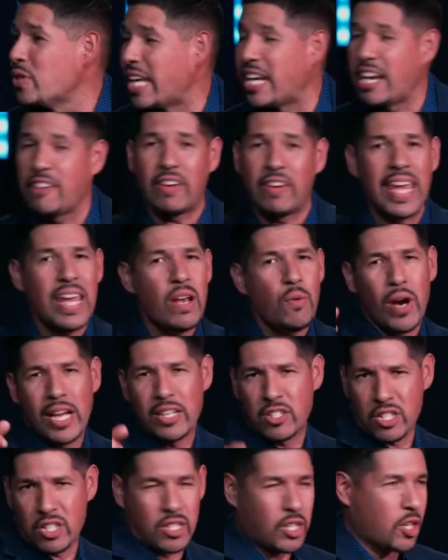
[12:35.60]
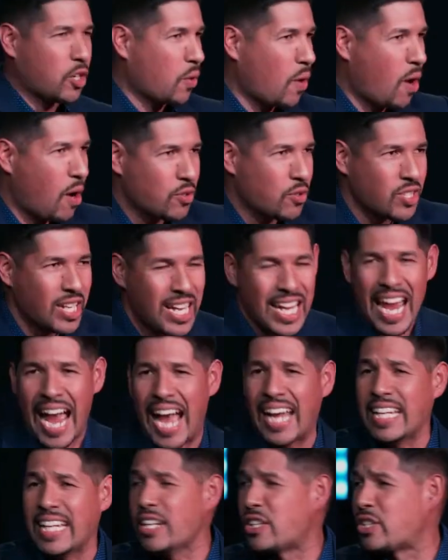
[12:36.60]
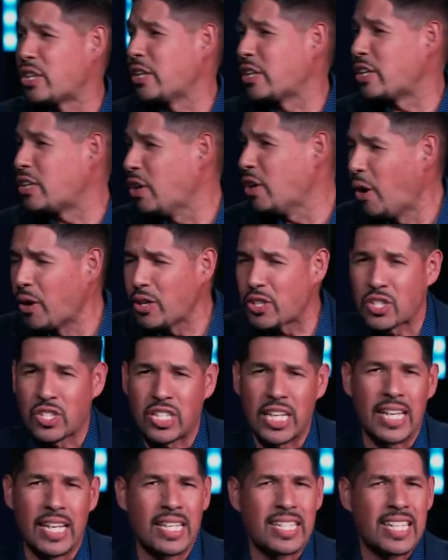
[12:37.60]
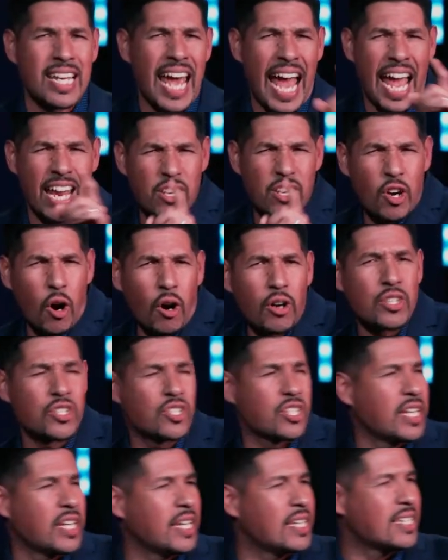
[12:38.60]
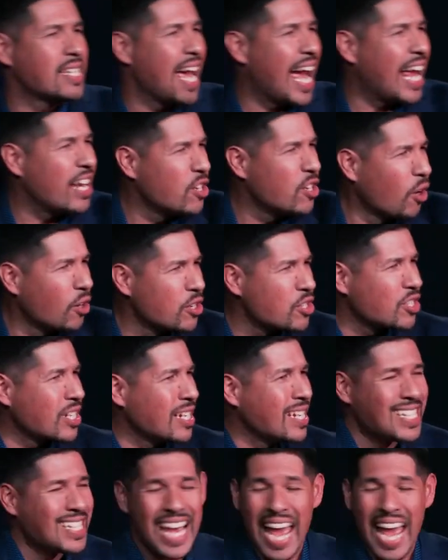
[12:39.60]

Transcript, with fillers: that if he went to the cross and he took your sins and your sins and your sins